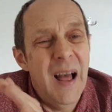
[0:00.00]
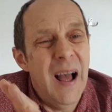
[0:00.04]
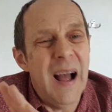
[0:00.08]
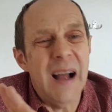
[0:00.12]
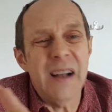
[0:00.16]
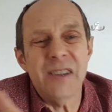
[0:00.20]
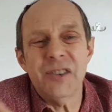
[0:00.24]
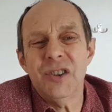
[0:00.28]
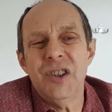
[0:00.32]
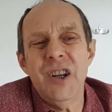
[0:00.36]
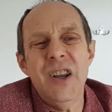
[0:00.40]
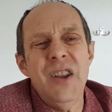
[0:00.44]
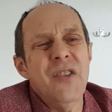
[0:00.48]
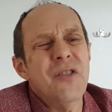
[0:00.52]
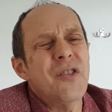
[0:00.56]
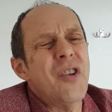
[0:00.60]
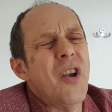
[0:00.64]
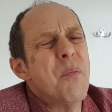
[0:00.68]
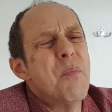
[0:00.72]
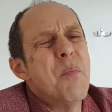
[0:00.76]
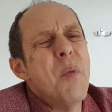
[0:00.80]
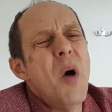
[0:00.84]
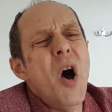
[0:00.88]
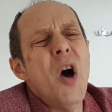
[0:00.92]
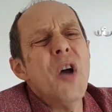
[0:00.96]
Actually, there's
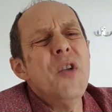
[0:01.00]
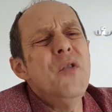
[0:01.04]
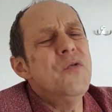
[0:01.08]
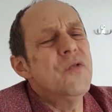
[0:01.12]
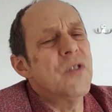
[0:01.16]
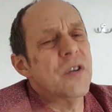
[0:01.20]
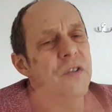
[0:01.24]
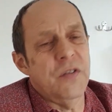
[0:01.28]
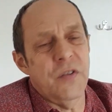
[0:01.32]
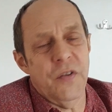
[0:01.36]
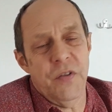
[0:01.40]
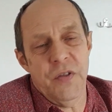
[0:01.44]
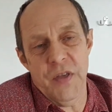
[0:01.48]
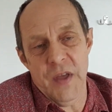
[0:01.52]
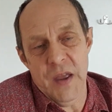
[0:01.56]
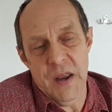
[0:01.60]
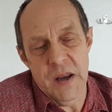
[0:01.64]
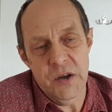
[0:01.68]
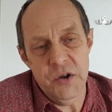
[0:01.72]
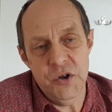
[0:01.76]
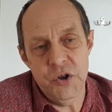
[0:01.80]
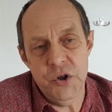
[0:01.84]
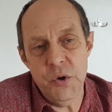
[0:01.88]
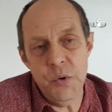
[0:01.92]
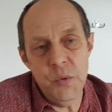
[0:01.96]
hundreds of
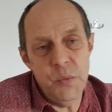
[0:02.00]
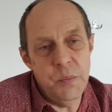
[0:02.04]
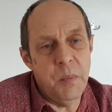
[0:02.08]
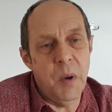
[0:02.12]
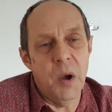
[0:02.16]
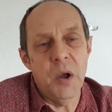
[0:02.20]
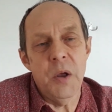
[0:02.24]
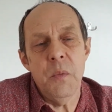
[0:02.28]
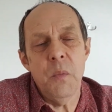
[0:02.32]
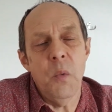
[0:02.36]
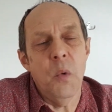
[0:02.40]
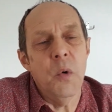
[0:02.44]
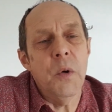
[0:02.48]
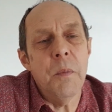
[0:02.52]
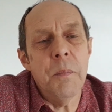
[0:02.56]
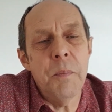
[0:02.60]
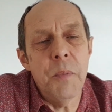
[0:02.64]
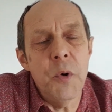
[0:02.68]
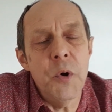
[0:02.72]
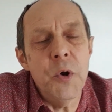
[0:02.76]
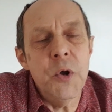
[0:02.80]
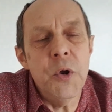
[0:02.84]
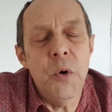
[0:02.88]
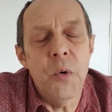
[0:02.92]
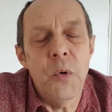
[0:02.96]
things you might want to
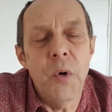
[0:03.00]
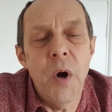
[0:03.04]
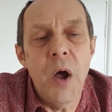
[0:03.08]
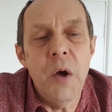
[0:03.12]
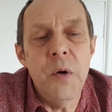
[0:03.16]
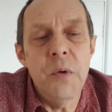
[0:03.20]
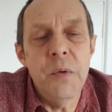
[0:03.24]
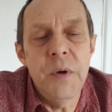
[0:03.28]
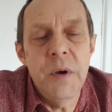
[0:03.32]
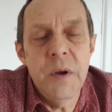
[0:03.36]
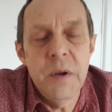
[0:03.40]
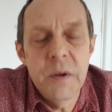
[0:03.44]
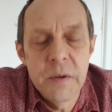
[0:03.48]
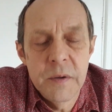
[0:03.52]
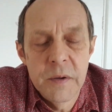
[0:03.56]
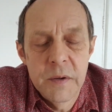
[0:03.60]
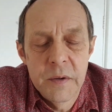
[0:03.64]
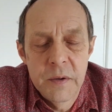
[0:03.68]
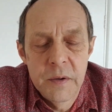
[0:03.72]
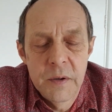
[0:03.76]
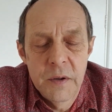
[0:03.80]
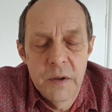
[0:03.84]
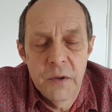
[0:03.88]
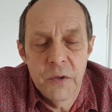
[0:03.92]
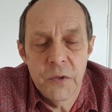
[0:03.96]
put your own
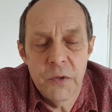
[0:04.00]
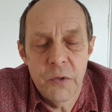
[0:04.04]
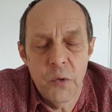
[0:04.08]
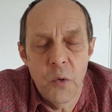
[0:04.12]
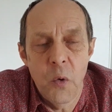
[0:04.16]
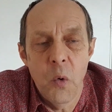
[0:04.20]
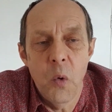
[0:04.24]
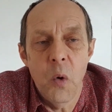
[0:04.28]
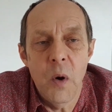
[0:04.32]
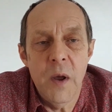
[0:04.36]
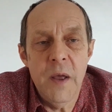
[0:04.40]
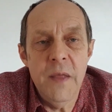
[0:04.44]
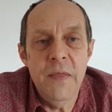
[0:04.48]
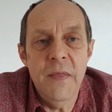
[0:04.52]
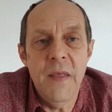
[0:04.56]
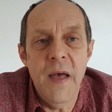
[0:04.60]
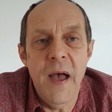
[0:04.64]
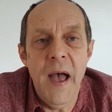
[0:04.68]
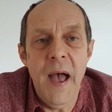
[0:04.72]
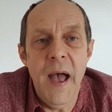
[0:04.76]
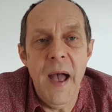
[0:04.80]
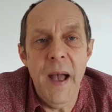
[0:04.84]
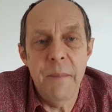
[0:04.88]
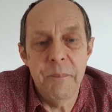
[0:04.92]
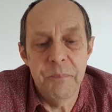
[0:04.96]
thought in
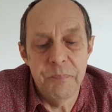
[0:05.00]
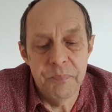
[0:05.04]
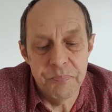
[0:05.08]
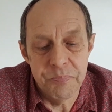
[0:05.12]
there.